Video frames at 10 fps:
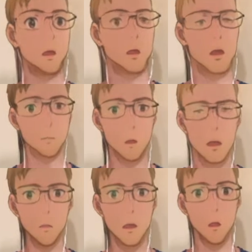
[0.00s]
cost per
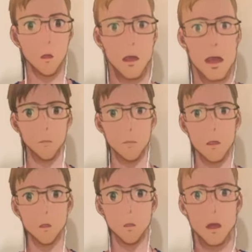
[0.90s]
kilowatt hour you have
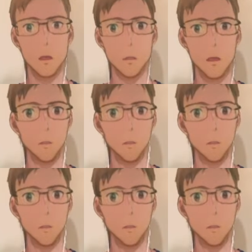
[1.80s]
in your country.